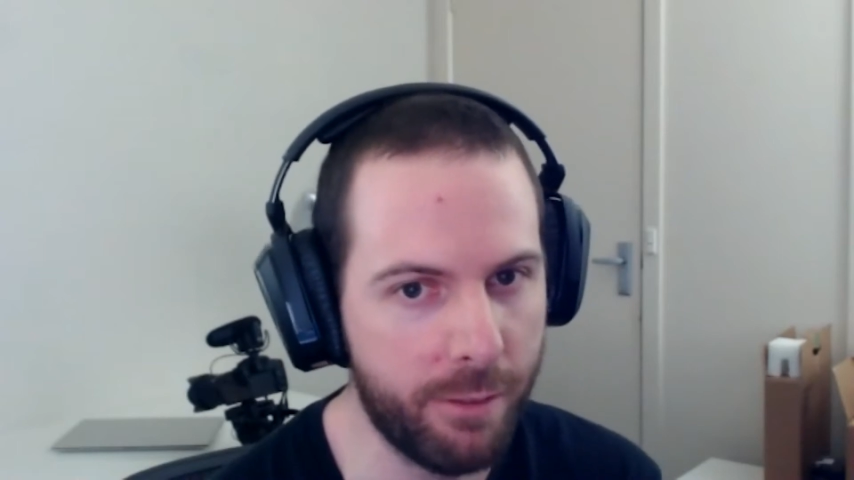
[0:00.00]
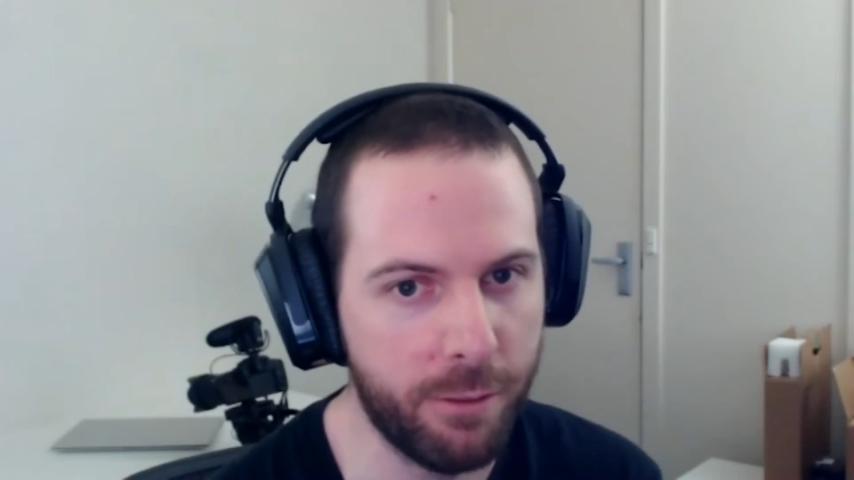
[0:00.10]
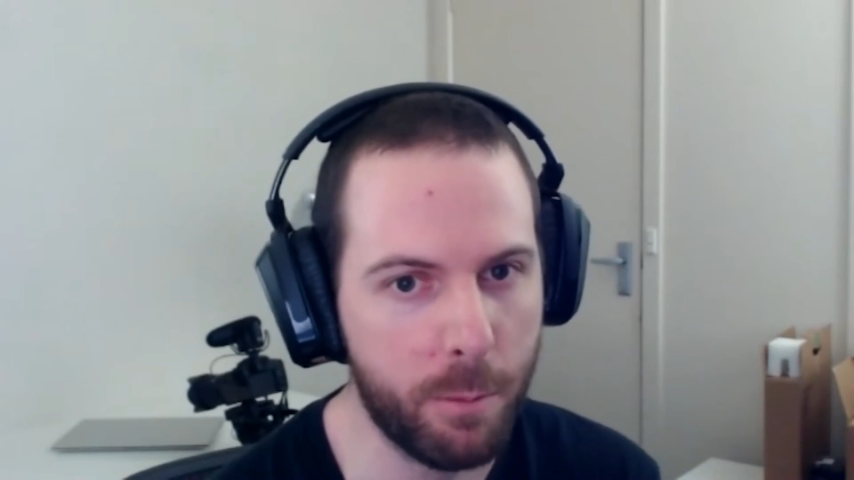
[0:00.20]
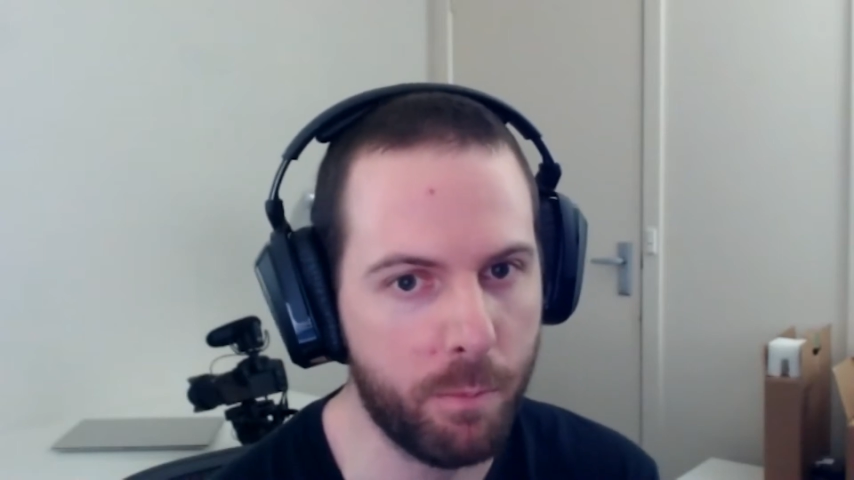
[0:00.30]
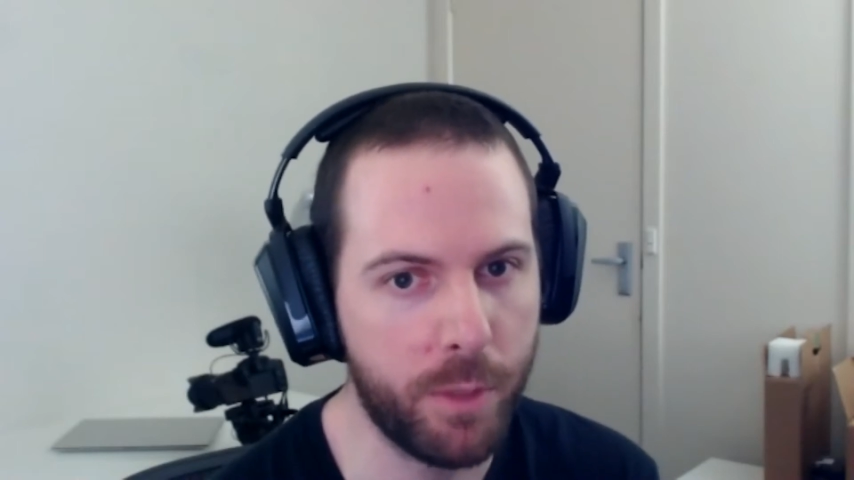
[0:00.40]

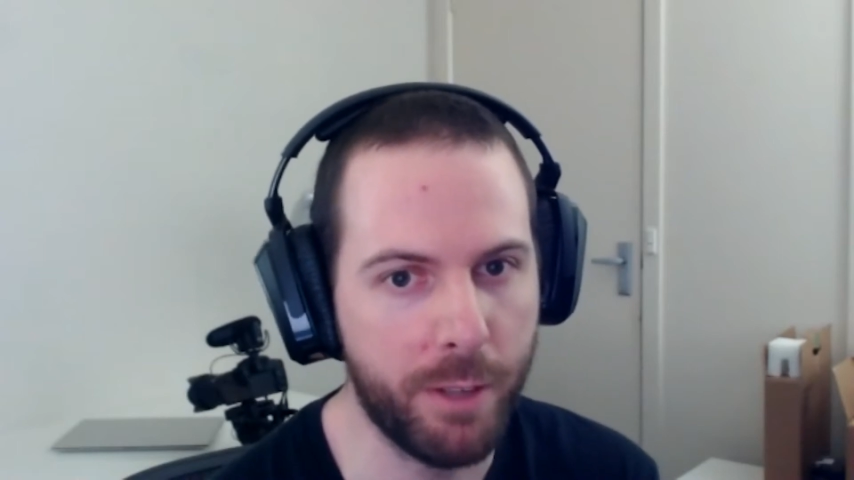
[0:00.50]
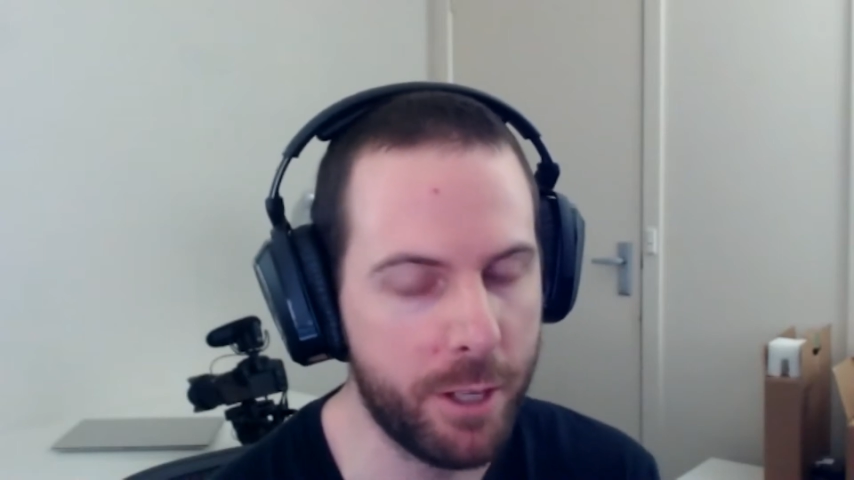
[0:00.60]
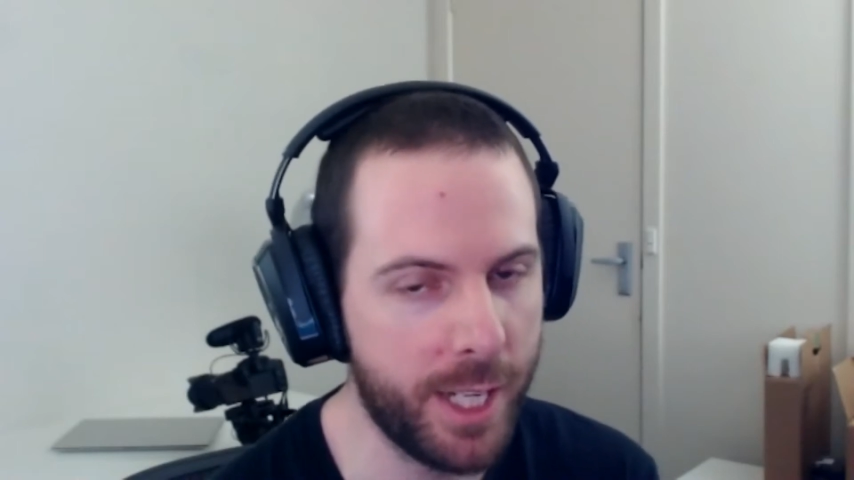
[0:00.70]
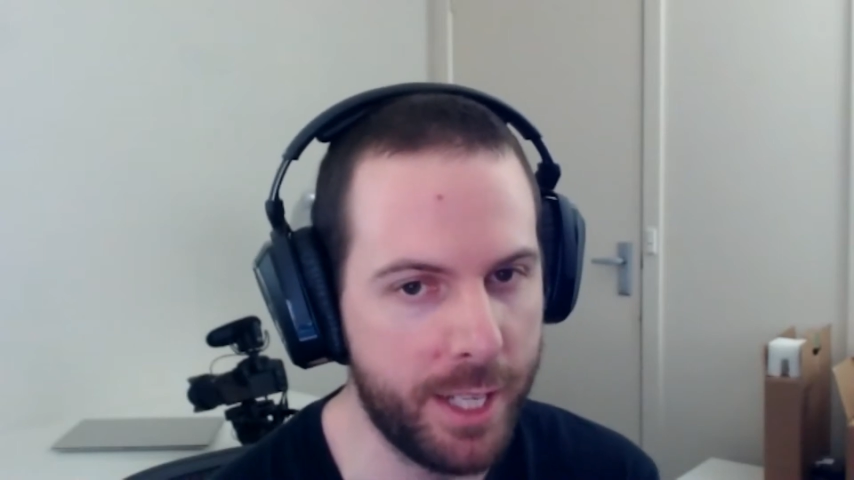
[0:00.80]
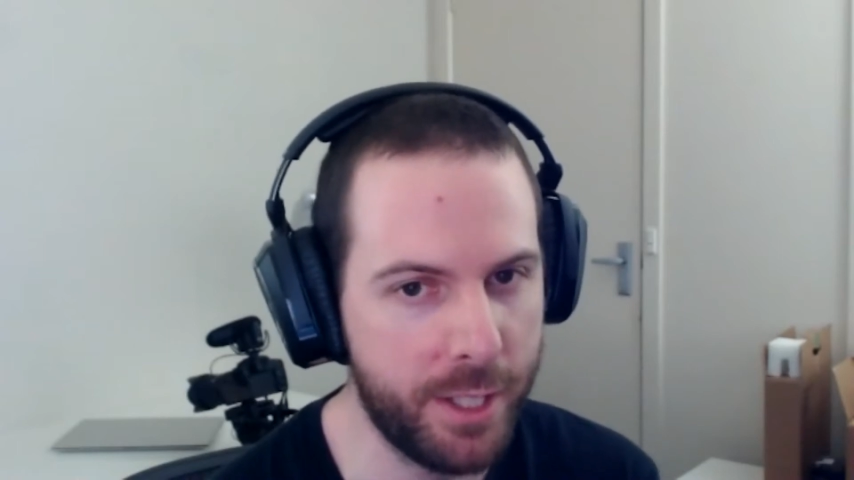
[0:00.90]
from different
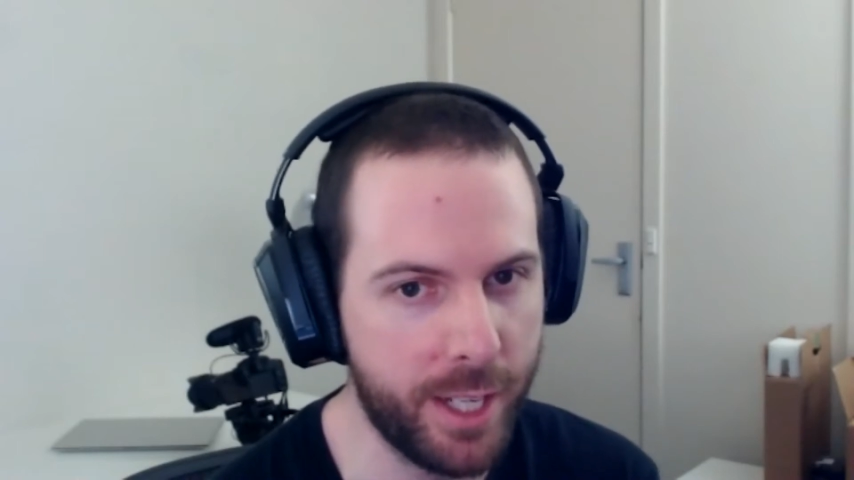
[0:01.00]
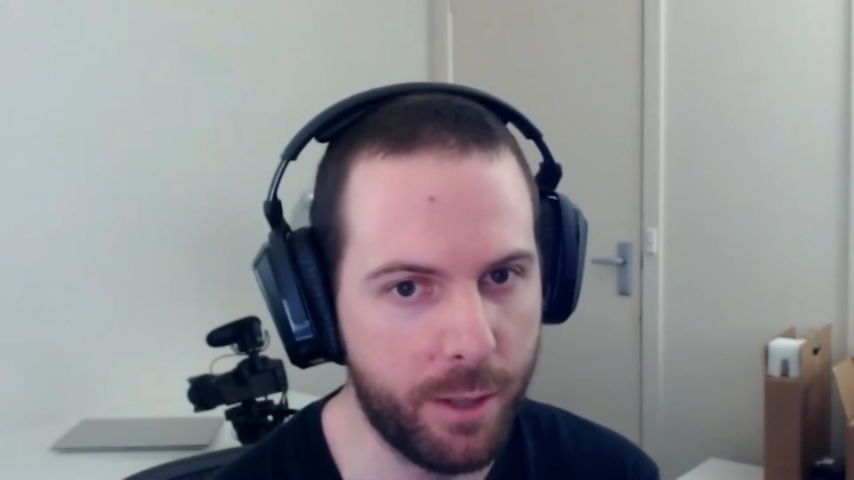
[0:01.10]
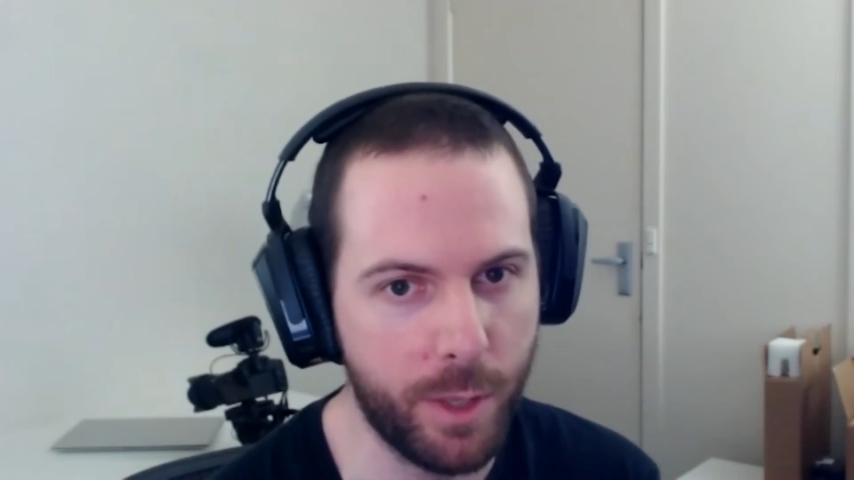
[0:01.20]
testing,